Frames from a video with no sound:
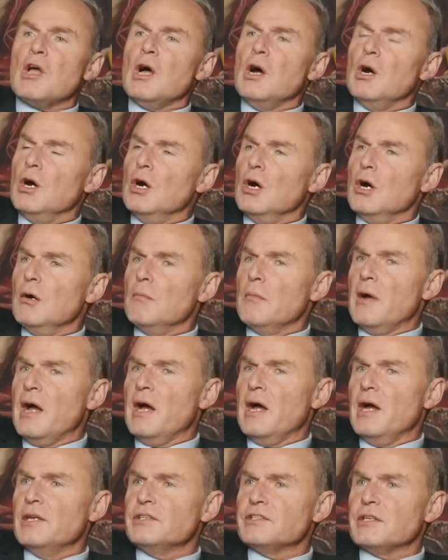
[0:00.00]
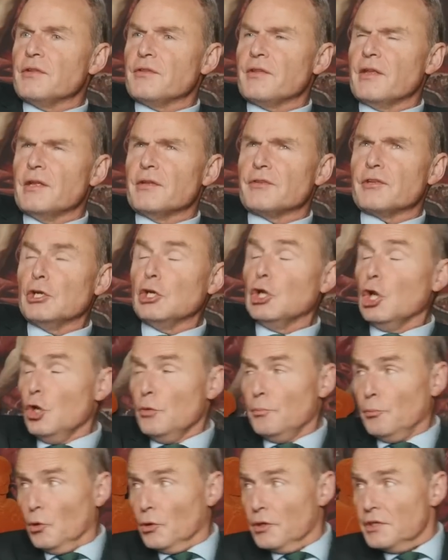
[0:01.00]
Um, and the, the low
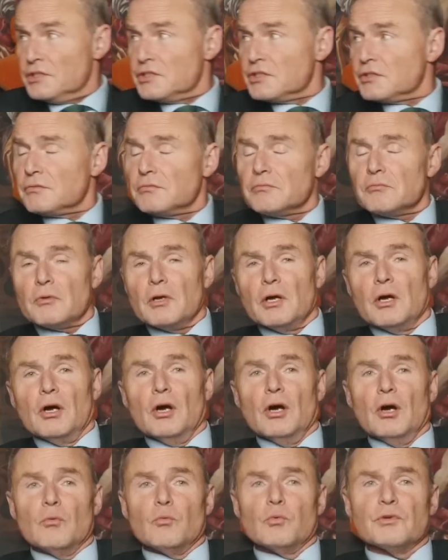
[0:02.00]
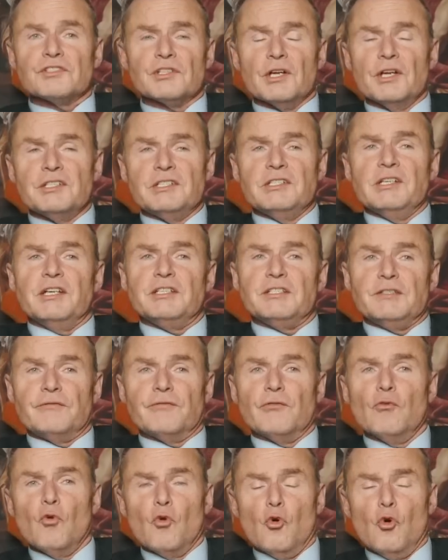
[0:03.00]
point uh, was nineteen
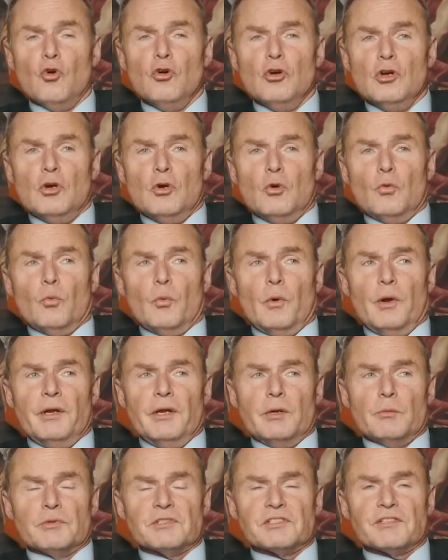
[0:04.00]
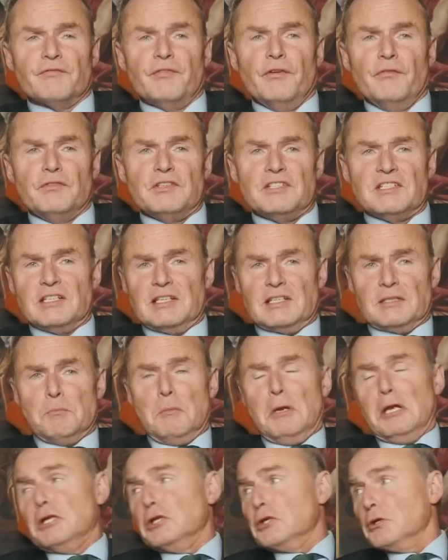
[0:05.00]
eighty-four, when it was fifty-six
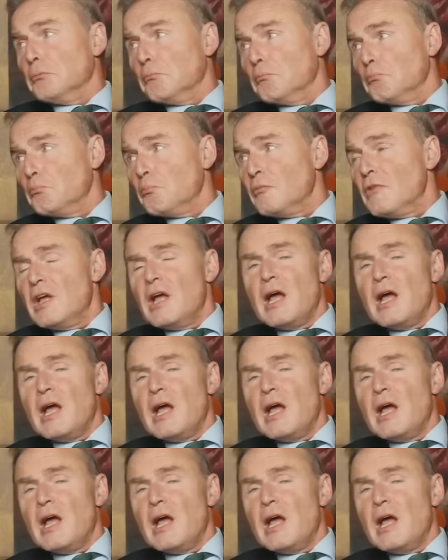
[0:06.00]
million. Mm.